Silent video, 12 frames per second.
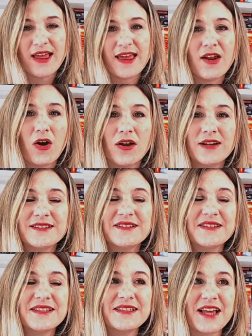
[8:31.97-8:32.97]
It honestly
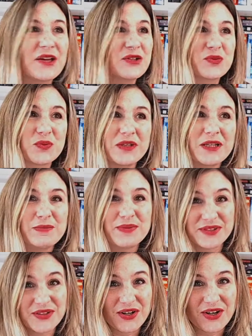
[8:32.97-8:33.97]
sounds really
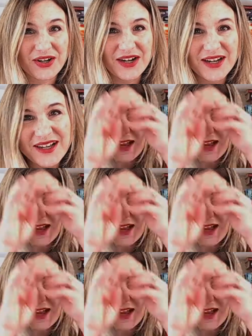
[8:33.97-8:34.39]
bizarre.